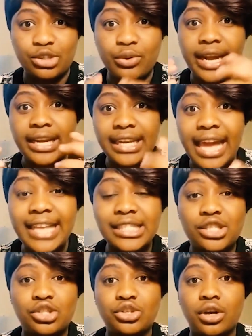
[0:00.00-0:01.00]
You are a light
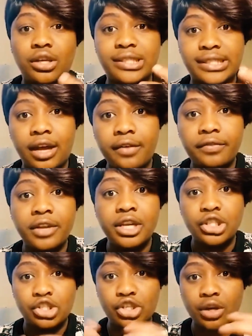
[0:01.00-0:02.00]
to
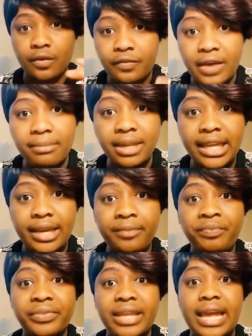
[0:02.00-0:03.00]
yourself, to your
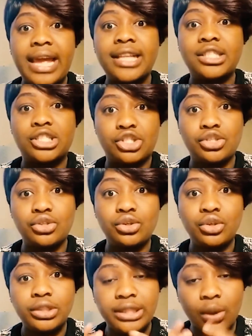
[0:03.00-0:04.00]
family, and
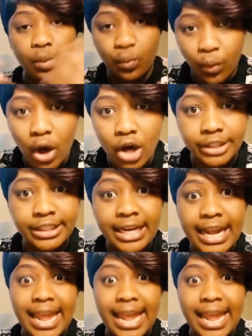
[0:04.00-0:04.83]
to the world.